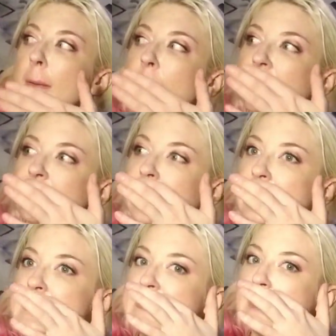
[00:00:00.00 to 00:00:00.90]
My
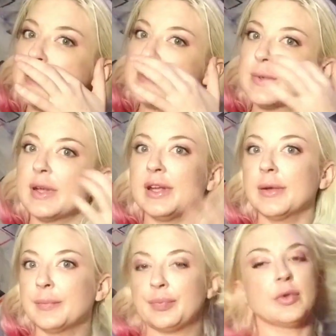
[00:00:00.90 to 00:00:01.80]
face is all sweaty.
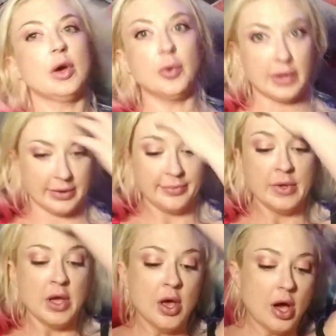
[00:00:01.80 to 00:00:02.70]
Oh, well.
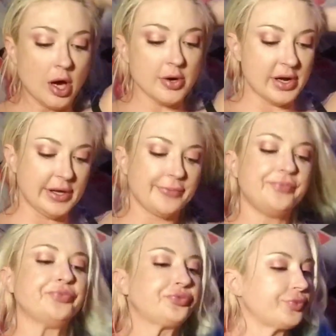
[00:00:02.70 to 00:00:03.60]
Alright.
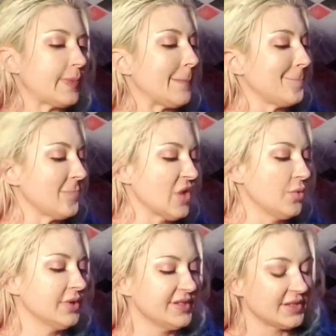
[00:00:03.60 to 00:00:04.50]

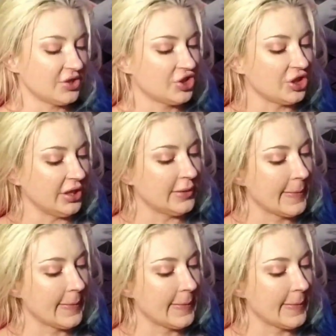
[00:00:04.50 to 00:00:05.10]
What is this shit?